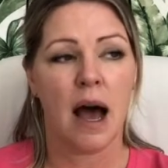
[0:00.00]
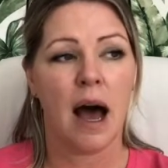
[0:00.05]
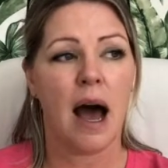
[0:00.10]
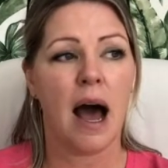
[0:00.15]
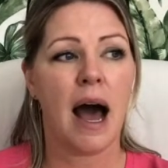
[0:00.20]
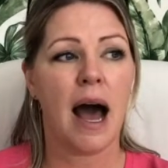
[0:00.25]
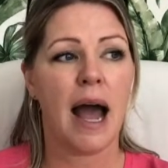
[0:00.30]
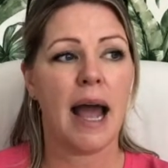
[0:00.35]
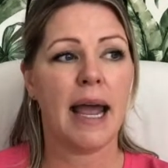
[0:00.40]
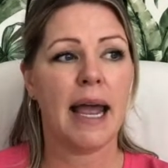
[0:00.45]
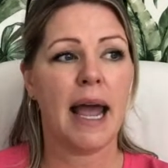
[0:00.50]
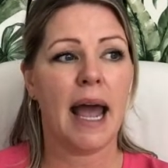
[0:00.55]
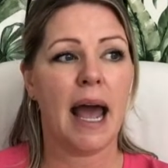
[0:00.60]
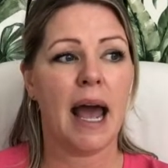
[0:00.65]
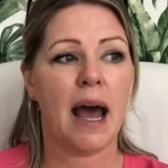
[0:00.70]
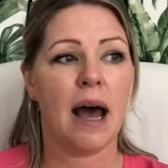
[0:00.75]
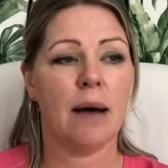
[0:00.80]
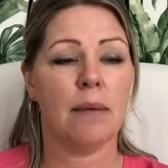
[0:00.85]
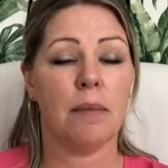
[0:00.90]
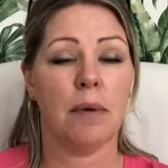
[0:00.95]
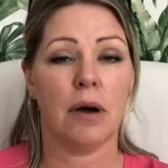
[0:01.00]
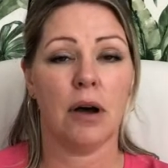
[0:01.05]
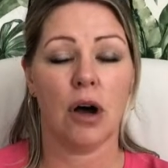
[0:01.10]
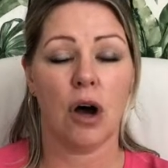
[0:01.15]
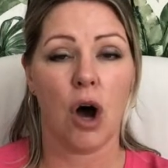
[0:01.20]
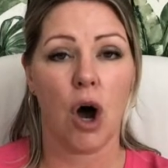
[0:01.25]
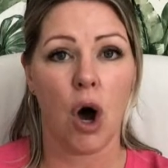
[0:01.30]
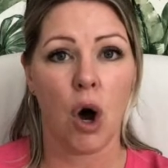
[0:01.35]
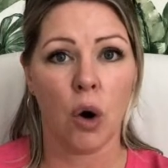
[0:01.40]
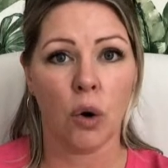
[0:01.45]
I am
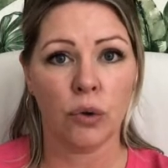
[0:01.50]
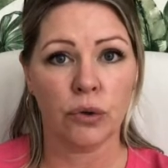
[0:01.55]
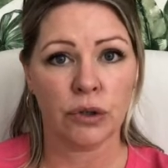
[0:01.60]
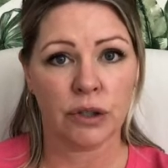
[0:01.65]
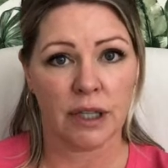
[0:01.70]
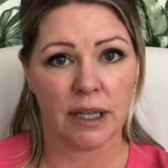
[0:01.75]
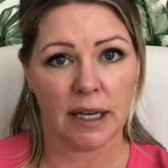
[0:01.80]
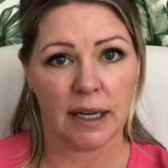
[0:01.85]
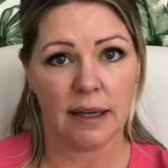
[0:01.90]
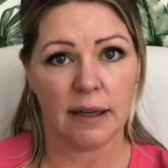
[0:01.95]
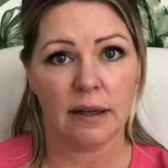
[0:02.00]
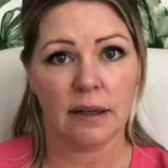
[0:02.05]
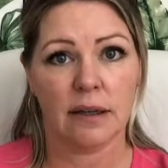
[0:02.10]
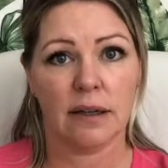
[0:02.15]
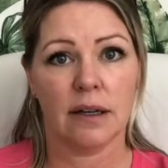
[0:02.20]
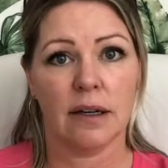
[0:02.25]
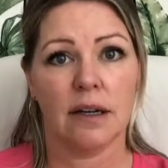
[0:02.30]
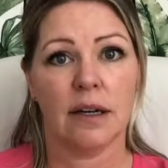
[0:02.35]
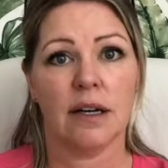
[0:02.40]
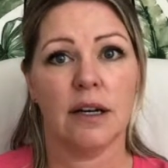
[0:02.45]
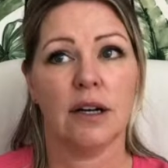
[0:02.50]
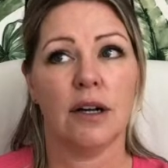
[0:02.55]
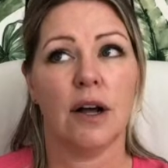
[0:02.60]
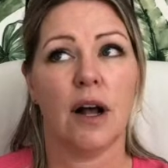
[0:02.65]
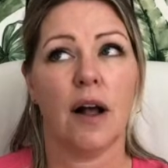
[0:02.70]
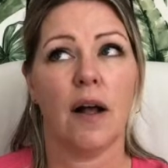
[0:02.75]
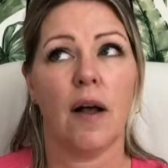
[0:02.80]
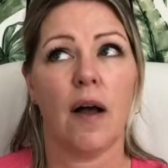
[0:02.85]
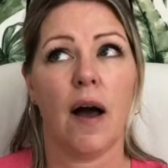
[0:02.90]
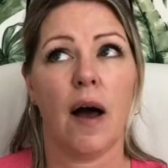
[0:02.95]
only
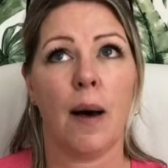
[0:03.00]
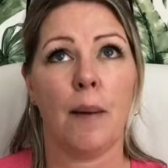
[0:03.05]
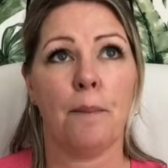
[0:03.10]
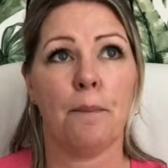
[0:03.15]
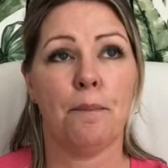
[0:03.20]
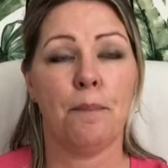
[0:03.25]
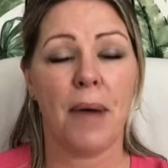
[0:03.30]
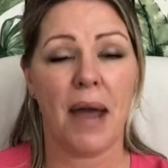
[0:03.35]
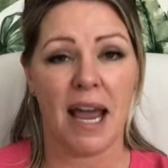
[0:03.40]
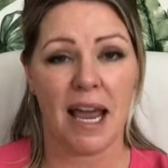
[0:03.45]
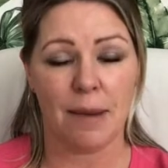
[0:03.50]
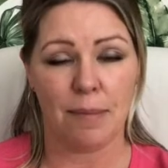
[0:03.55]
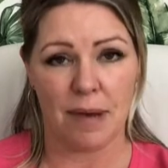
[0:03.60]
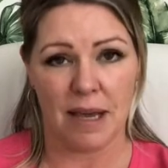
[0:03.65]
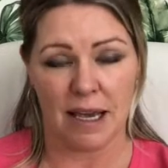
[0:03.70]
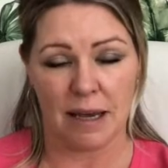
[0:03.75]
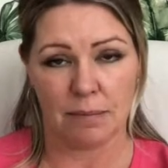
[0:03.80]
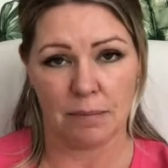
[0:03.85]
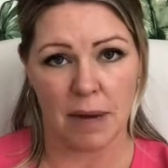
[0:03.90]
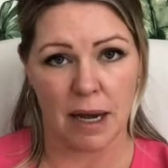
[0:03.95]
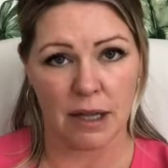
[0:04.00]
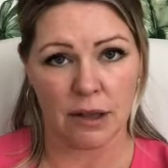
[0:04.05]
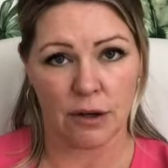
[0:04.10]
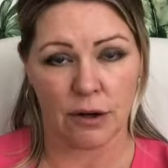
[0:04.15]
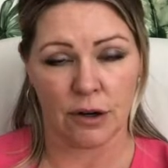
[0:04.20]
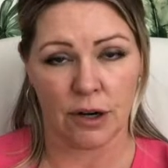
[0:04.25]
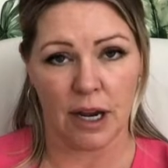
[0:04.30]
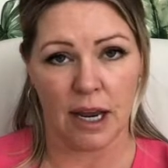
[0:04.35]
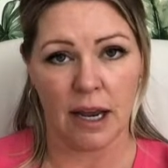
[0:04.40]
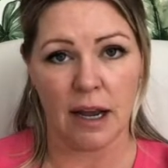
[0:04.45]
a baby in my
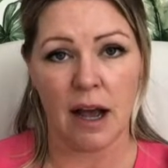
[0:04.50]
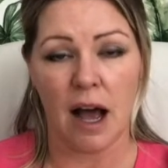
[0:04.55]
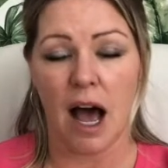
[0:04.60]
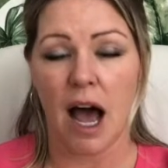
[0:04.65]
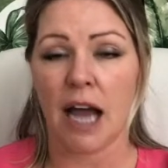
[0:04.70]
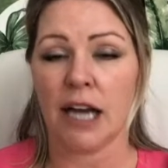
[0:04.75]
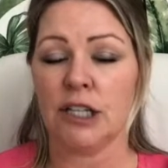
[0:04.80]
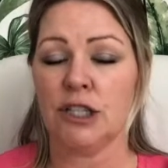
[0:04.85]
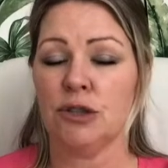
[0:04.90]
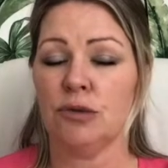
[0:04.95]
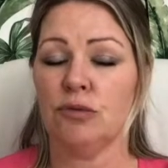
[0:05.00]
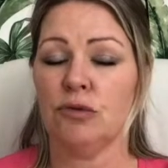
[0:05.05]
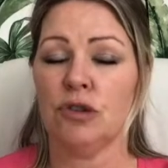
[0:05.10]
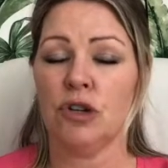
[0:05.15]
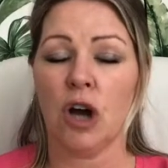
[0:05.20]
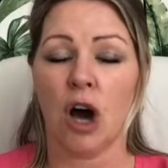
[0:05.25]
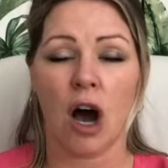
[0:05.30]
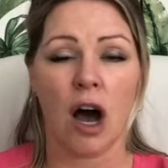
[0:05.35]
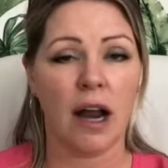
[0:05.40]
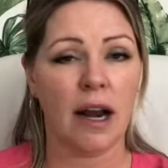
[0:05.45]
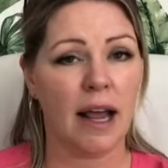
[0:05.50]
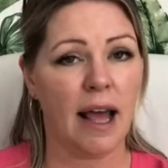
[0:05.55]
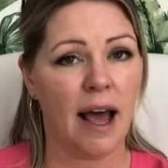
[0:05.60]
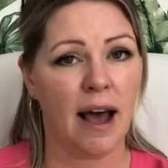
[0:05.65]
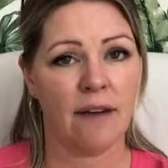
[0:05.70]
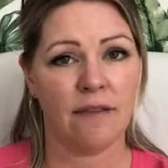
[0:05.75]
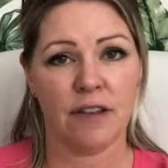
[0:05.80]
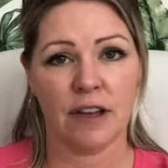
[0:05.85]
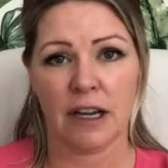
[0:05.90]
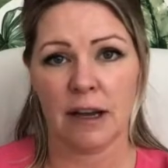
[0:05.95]
learning. I do not
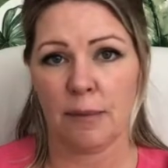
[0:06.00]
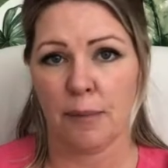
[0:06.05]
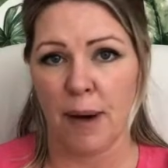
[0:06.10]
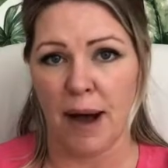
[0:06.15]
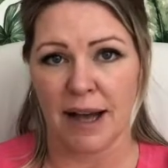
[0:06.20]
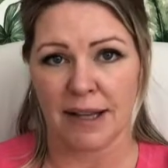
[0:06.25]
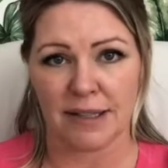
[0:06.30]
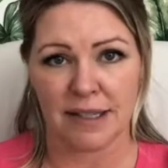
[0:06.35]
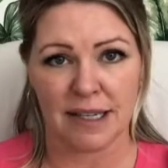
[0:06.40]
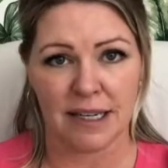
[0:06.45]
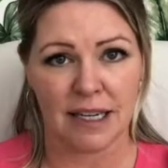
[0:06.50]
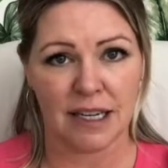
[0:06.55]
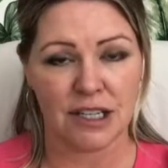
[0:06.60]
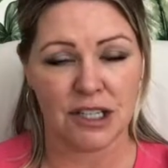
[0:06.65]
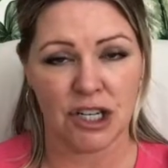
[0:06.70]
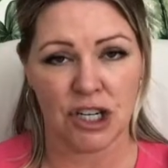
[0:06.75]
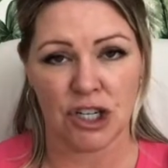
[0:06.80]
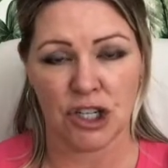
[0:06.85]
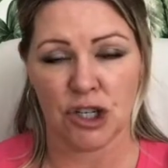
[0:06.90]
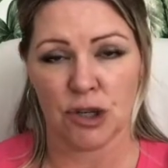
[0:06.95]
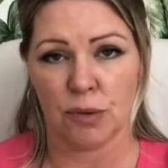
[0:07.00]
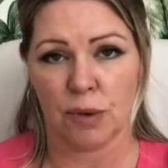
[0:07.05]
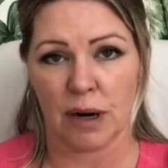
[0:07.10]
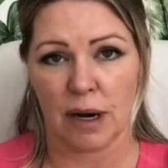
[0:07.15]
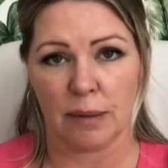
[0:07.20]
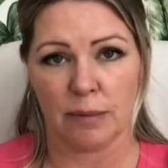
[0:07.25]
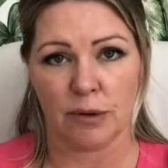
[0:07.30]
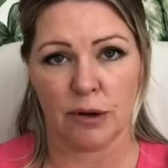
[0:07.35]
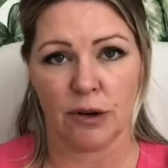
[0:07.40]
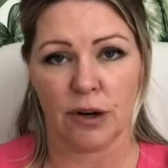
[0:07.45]
have the capacity to teach you what
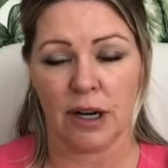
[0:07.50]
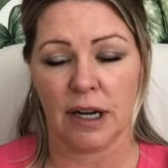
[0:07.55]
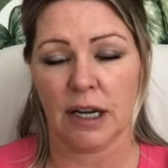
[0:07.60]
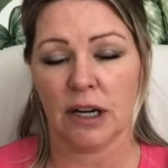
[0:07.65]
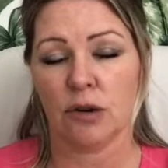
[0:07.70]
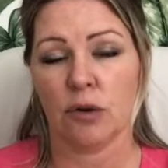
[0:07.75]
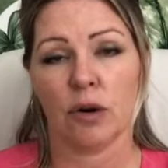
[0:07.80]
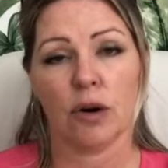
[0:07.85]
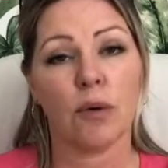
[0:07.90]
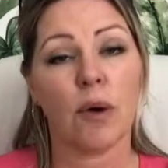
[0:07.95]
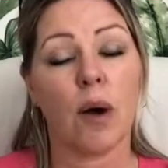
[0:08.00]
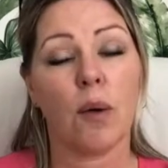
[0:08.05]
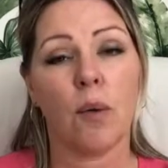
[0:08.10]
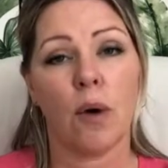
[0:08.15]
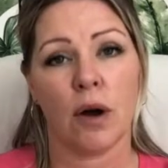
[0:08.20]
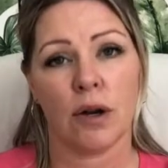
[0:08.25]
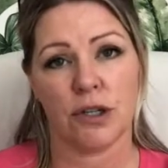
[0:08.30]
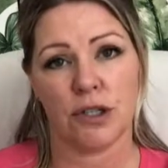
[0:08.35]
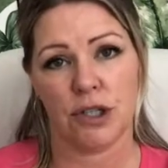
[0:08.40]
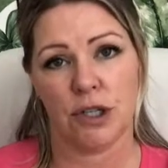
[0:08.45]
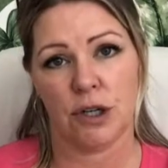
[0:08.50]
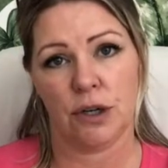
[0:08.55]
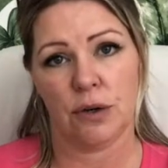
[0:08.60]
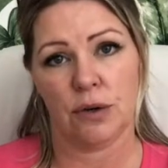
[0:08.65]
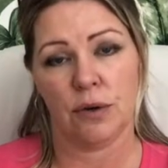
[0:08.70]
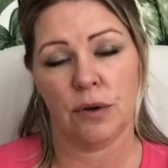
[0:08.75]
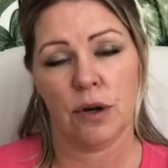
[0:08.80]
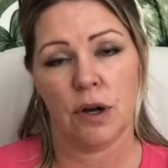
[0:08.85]
I'm learning, and nor do I want to.